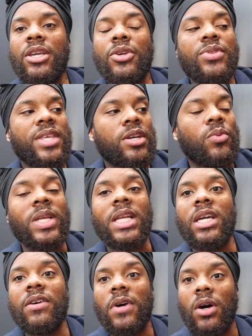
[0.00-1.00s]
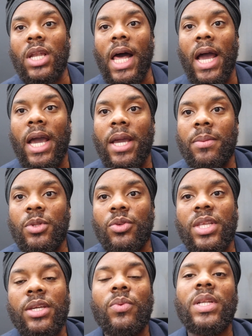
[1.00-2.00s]
You think we live online. You
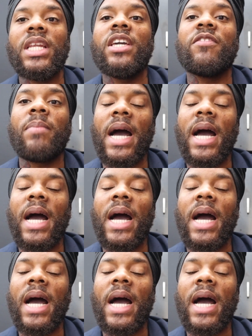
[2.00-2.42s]
think we live